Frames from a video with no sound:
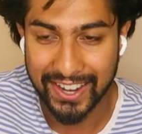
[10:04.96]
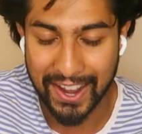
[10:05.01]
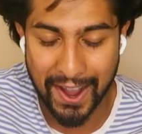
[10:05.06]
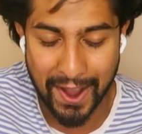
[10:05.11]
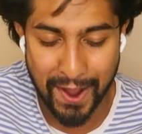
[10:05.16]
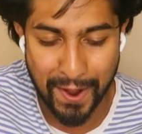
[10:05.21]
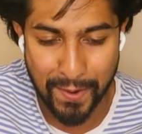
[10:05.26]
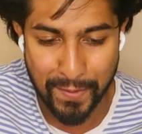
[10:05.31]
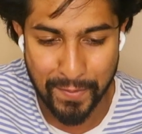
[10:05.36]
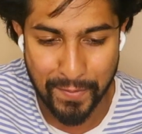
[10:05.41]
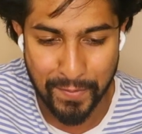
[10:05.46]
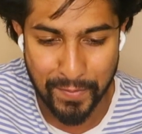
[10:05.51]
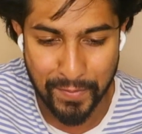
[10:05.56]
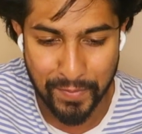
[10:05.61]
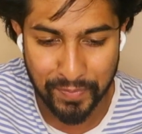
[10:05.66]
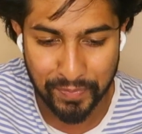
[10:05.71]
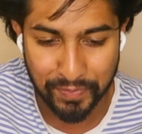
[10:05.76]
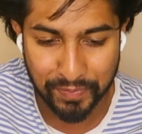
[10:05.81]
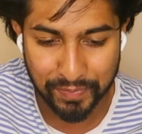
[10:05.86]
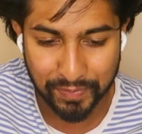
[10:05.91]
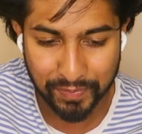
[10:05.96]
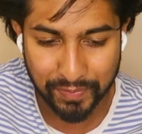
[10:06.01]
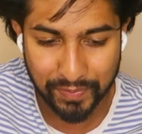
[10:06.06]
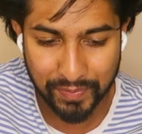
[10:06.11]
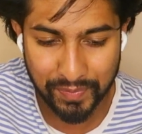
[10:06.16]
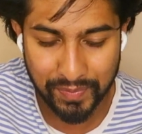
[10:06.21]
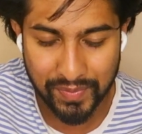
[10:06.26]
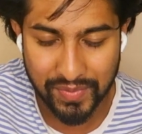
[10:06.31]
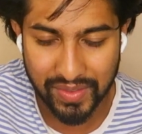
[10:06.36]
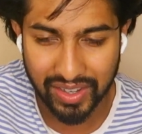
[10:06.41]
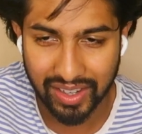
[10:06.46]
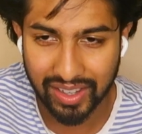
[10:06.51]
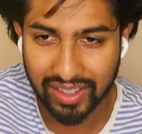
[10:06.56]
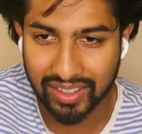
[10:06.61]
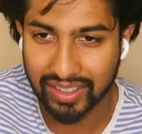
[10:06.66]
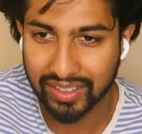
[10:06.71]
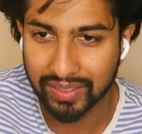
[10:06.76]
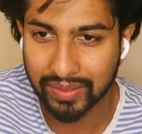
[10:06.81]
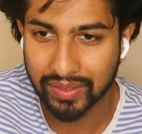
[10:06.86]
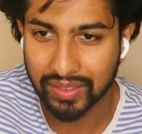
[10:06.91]
A lot of people
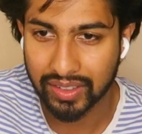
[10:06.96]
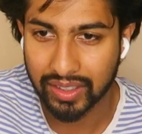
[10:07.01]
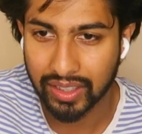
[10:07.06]
do, and I